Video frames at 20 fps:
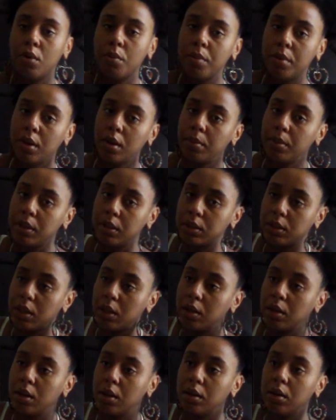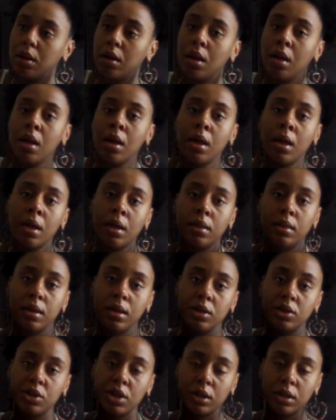open up, he said. And then he
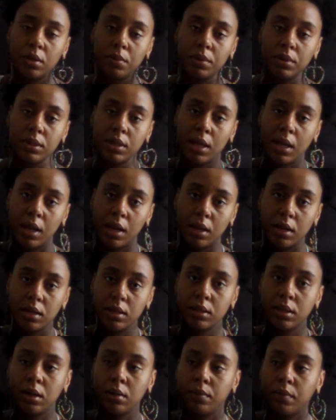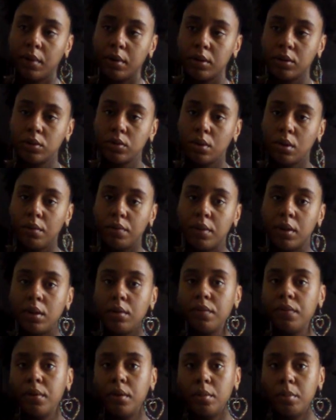checked it with his hand. He said I'm very soft. He could
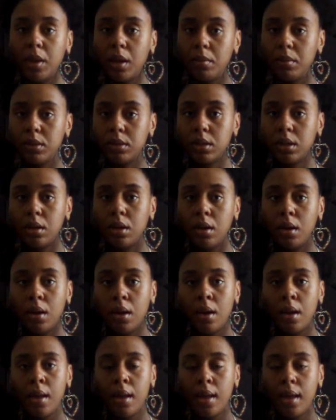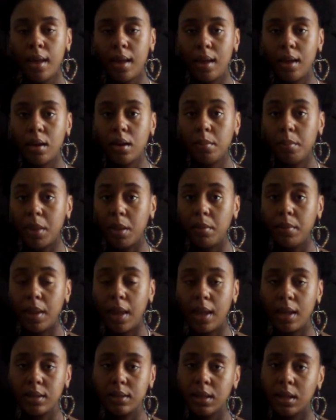feel the baby's head. Baby
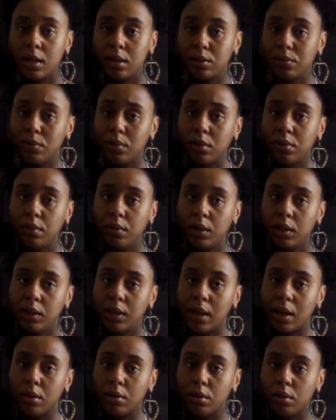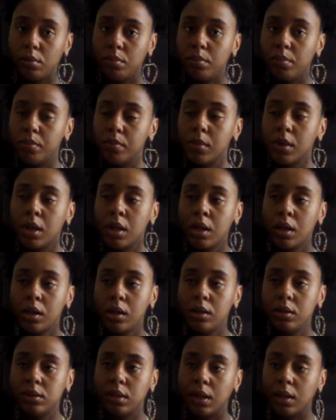A's head is really, really down low.
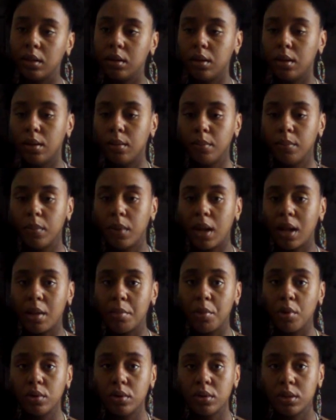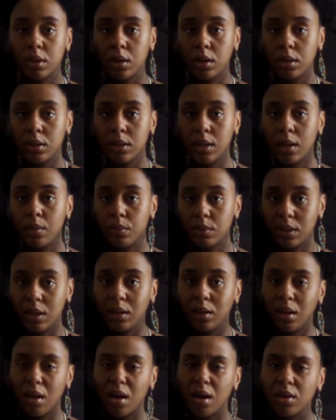He's like, when I got my ultrasound, his head was like
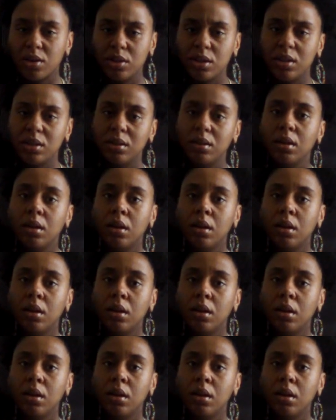lodged in